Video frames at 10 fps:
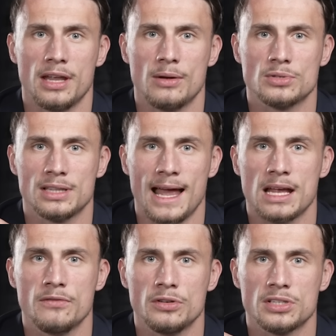it was lack
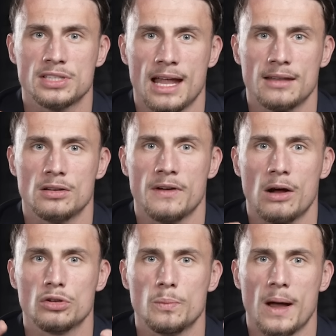of understanding of how
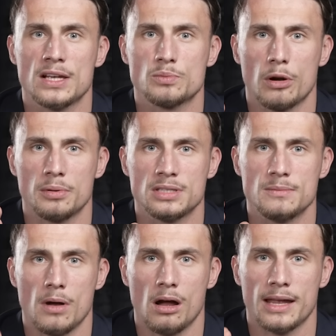Dubai's property
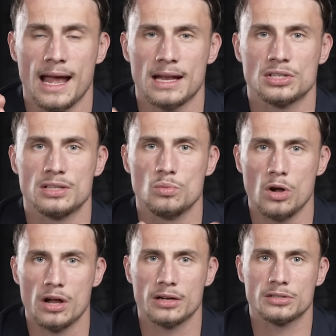market actually
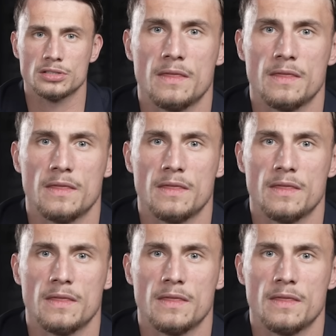works.